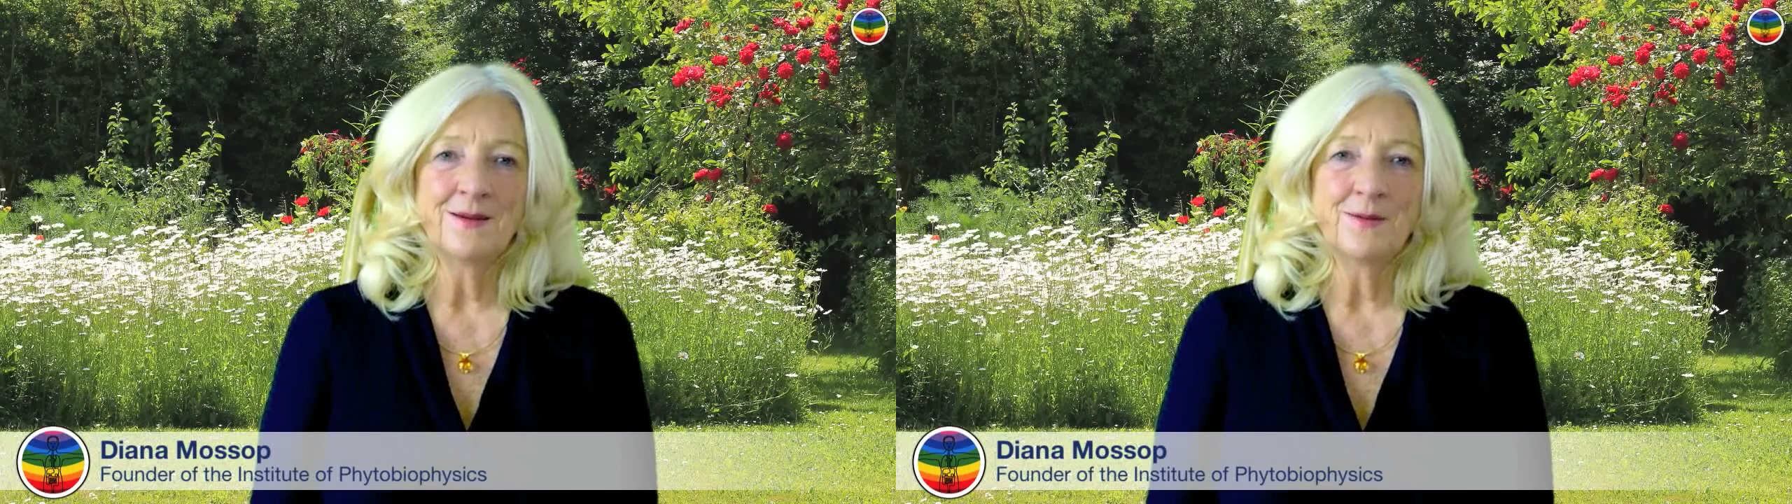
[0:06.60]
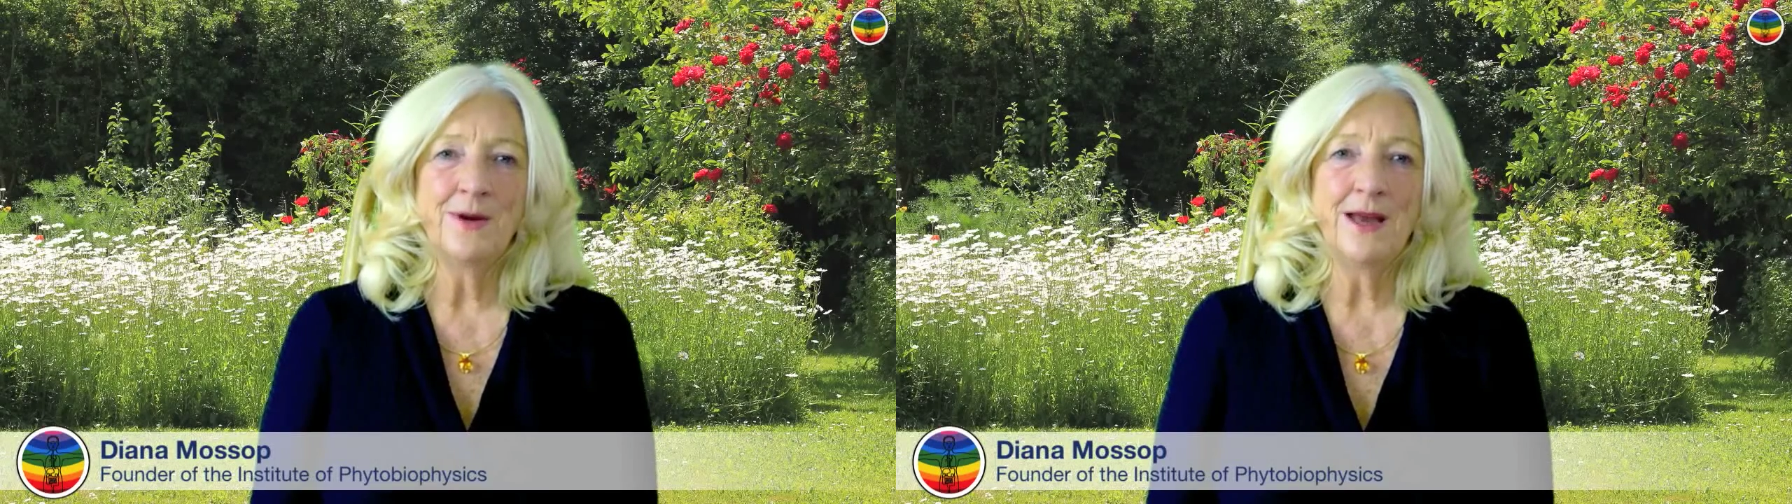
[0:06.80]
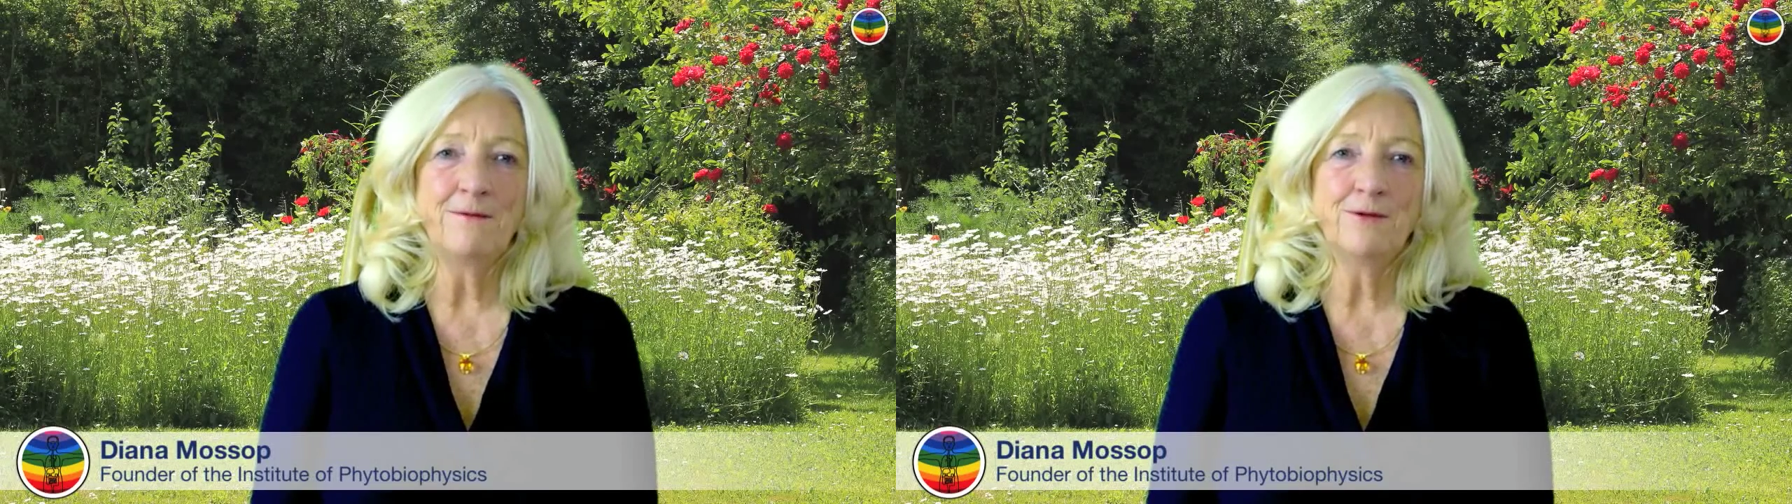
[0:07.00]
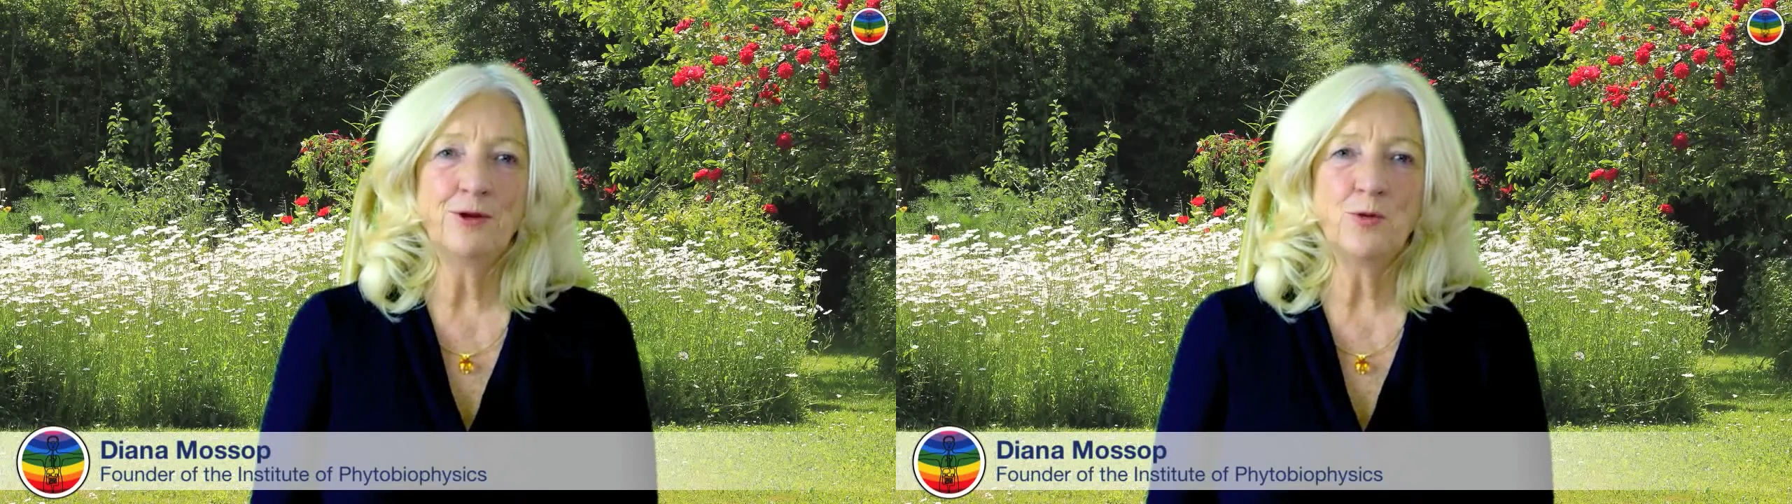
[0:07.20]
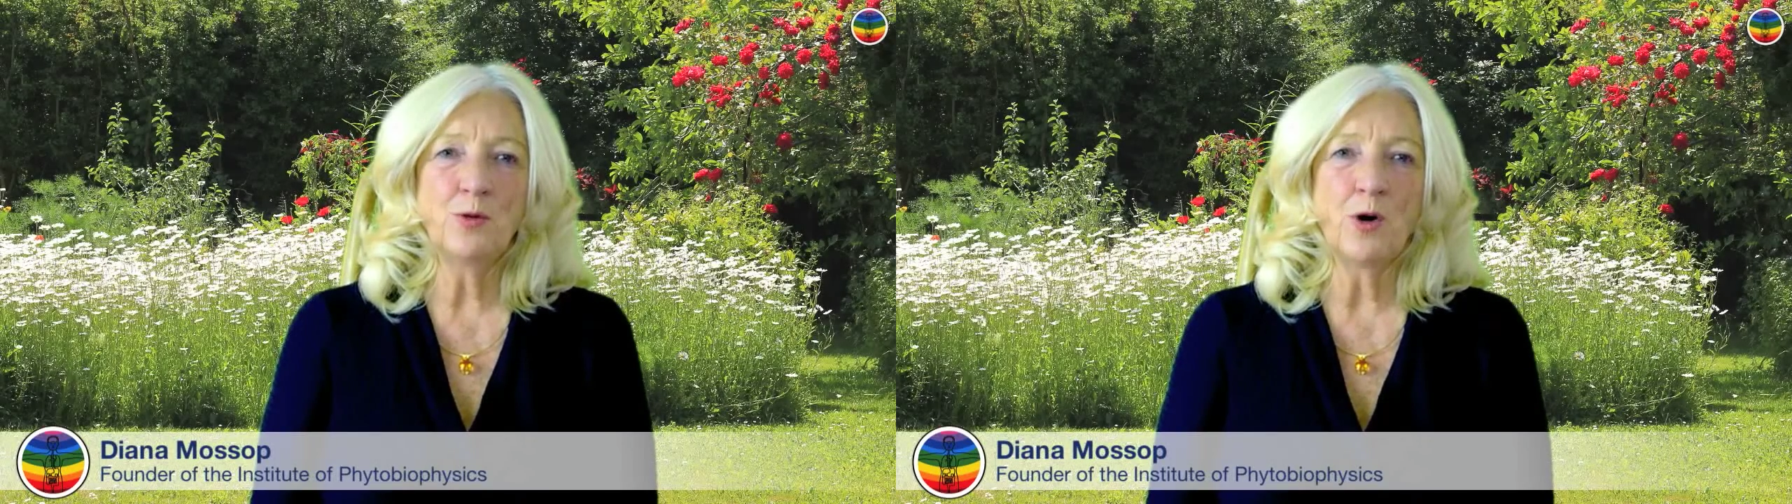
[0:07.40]
We have
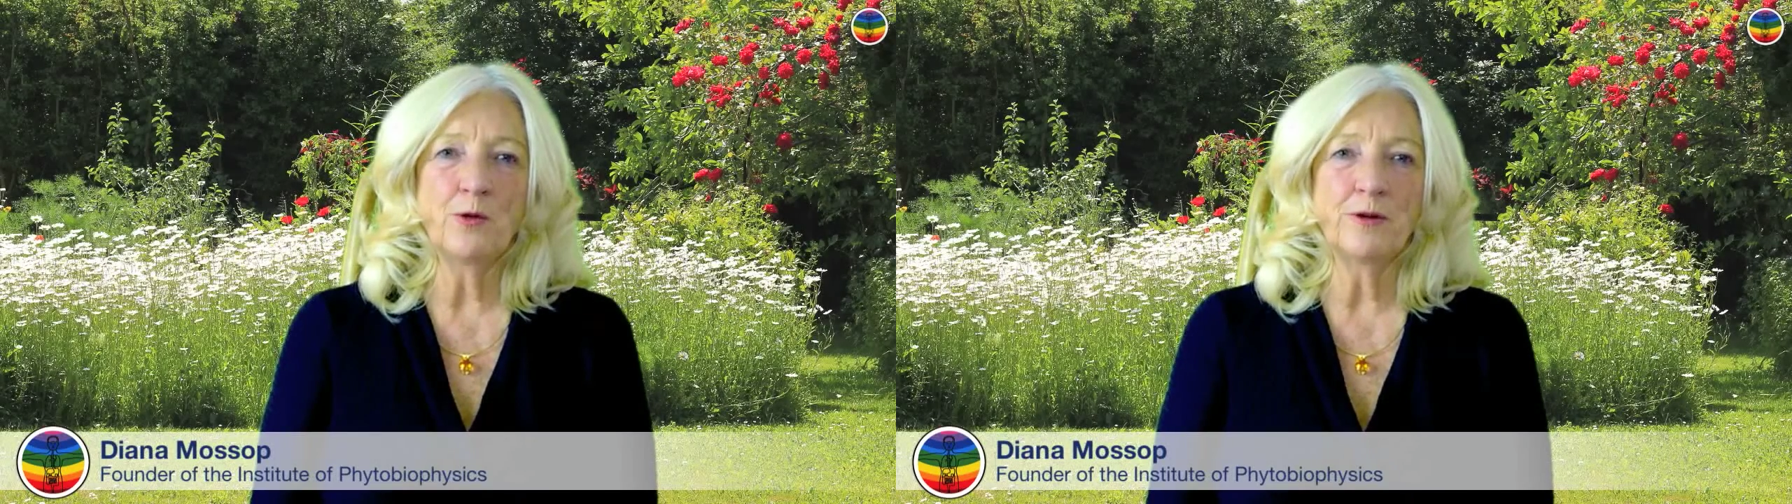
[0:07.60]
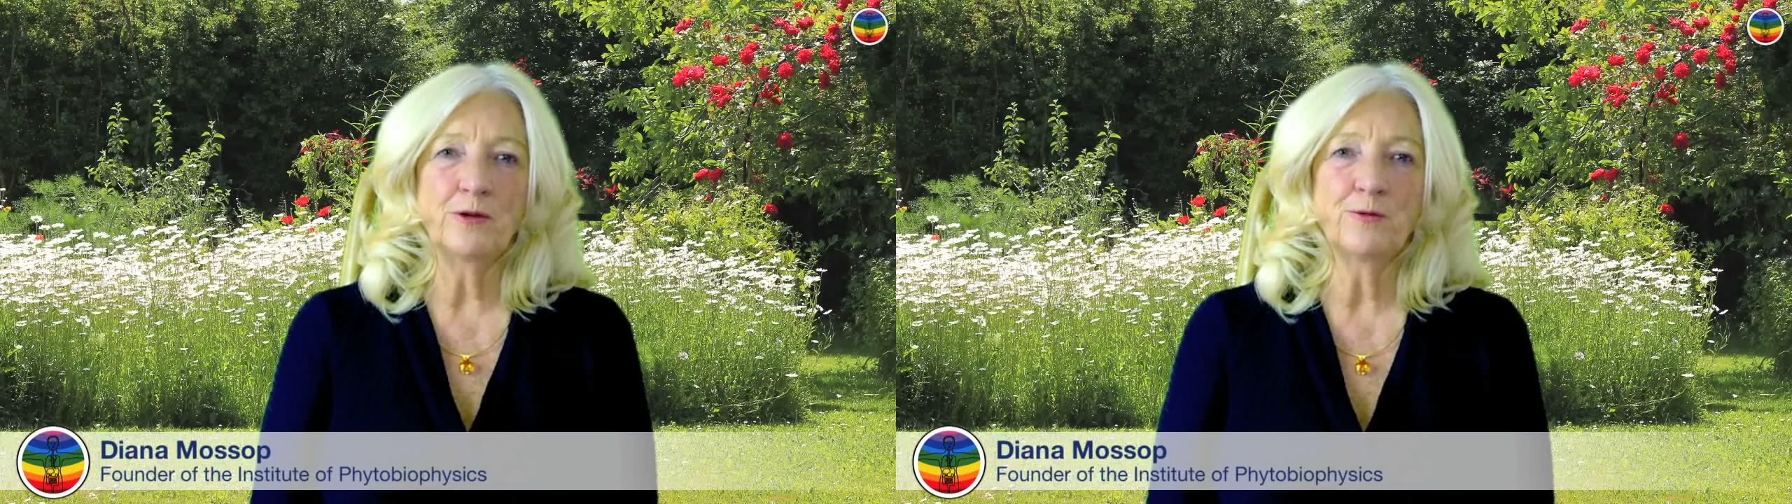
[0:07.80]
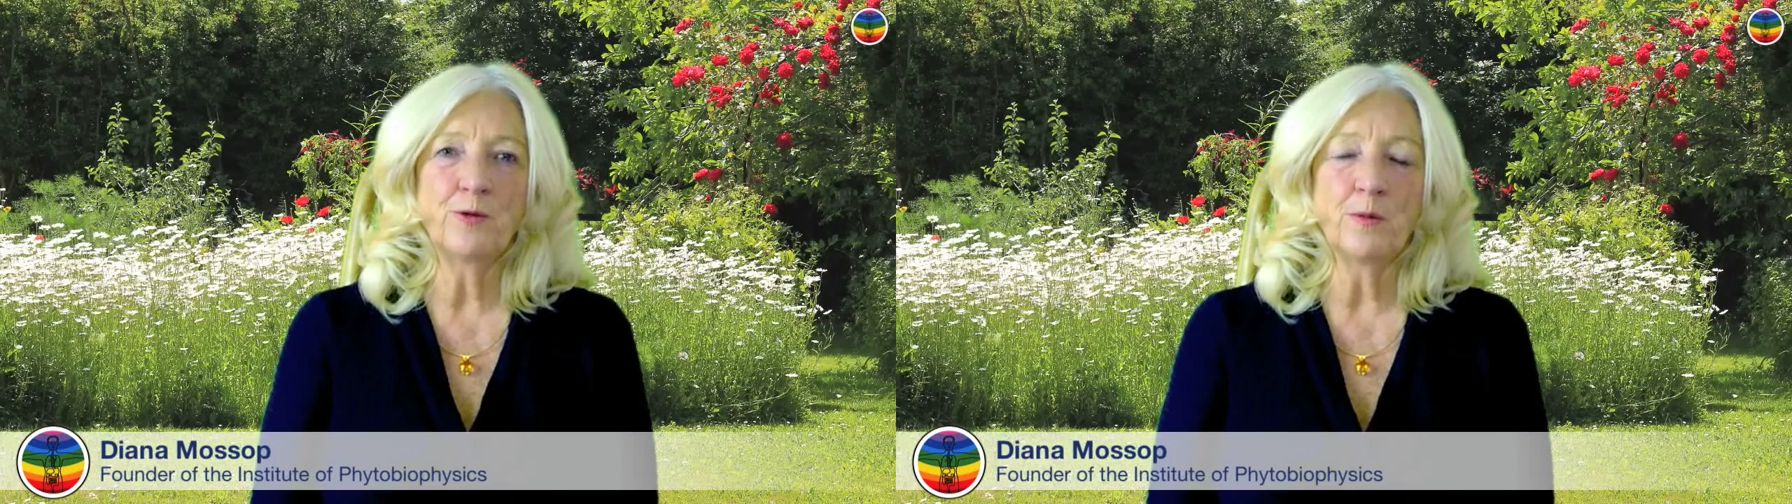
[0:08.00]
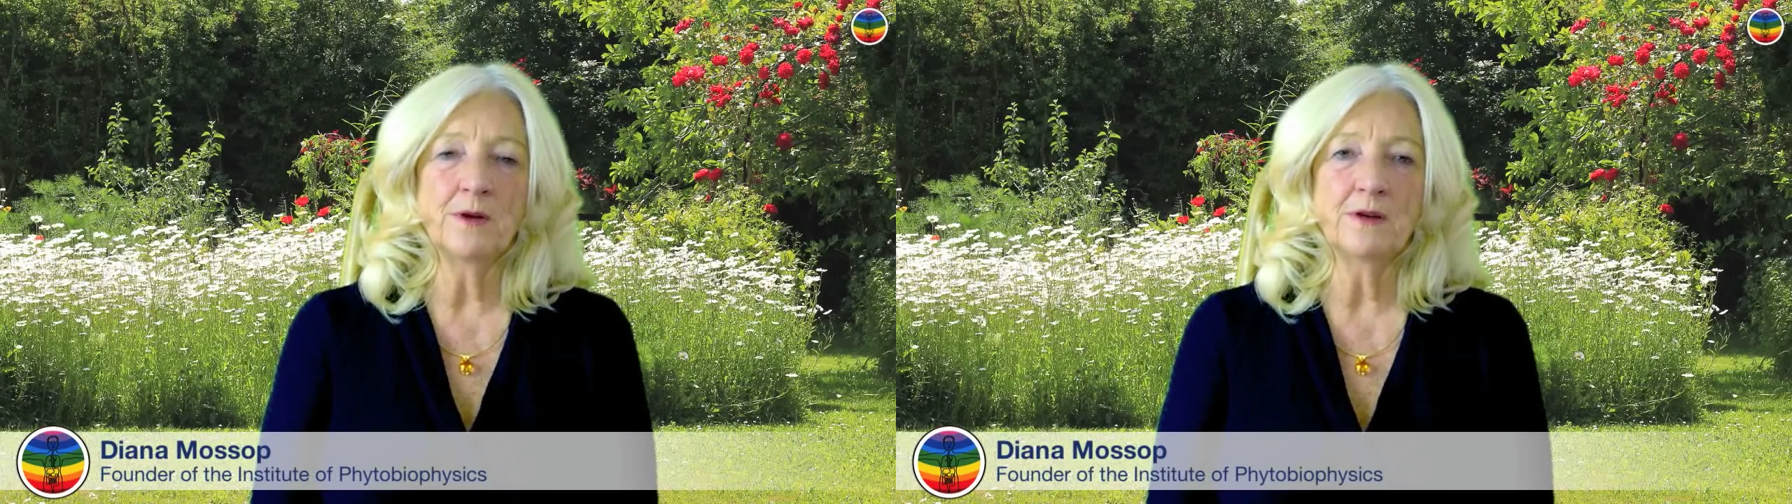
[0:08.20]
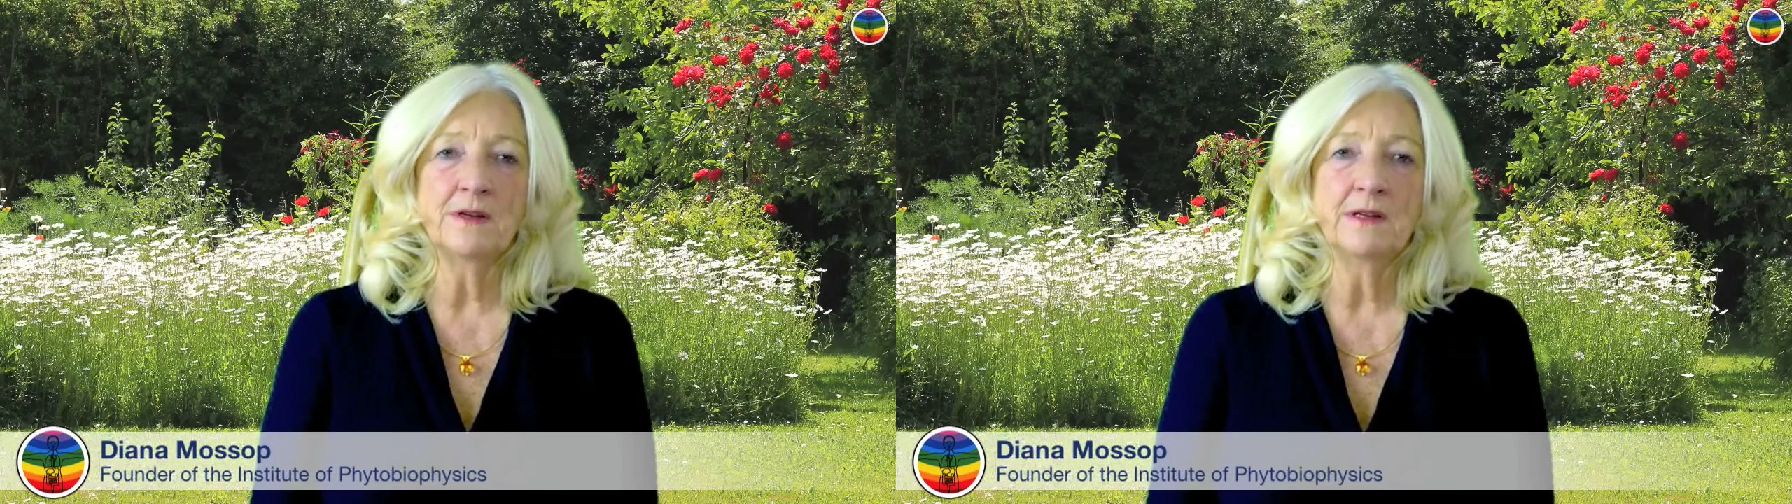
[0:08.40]
two orange
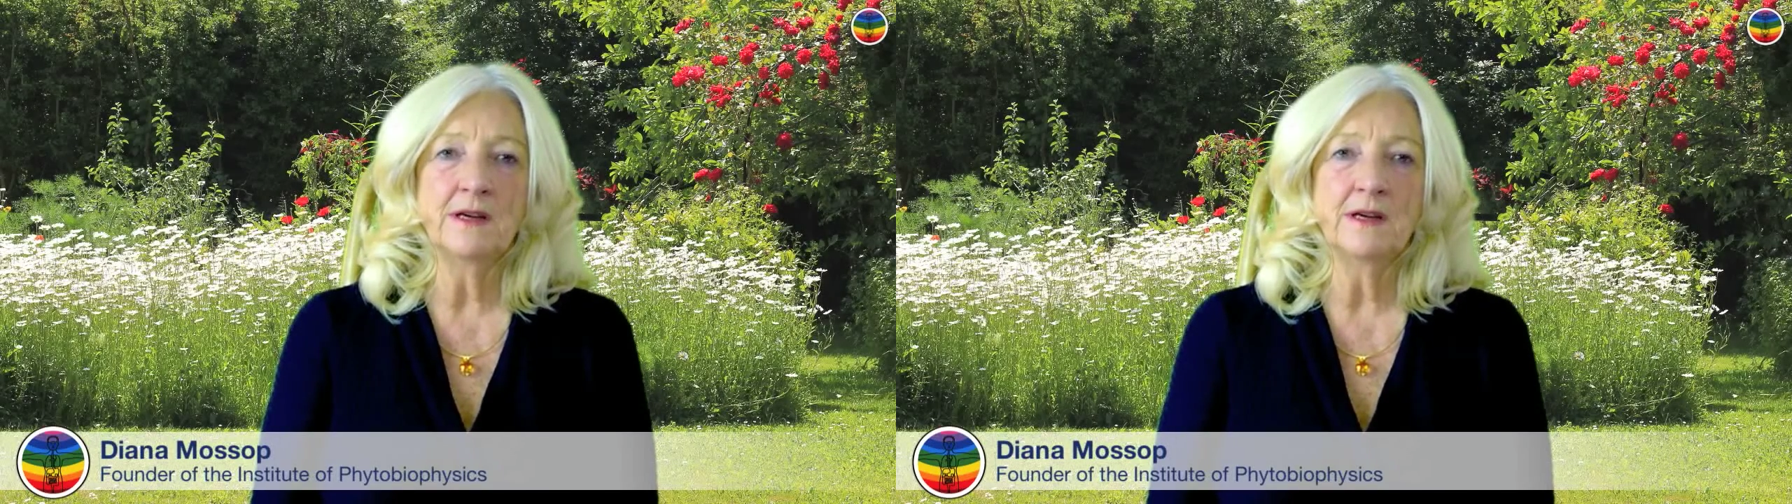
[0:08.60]
formulas